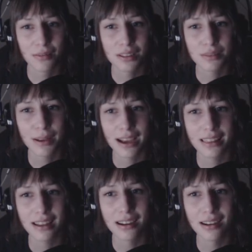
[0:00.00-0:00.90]
What's
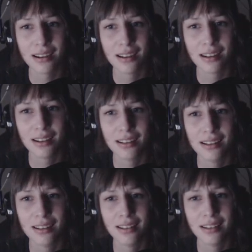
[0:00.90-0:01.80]
back there?
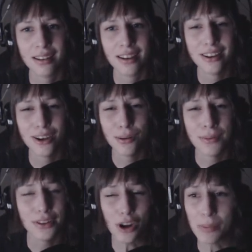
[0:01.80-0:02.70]
No,
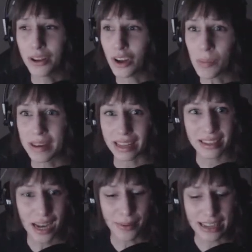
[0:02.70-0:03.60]
no, no.
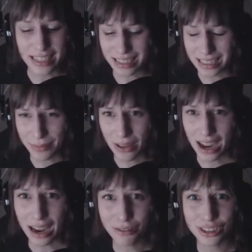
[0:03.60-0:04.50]
Next time, guys, next time.
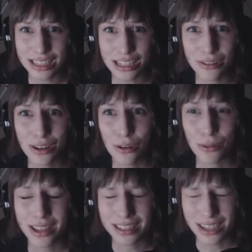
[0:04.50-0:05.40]
I will see you.
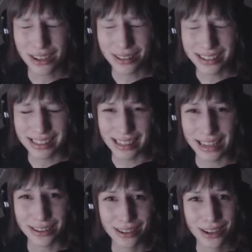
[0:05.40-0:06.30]
We'll continue this
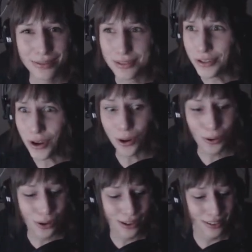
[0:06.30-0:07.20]
later.
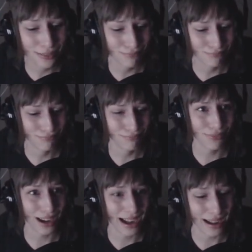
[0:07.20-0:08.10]
No.
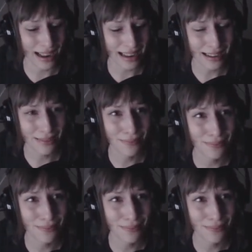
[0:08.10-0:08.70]
Bye.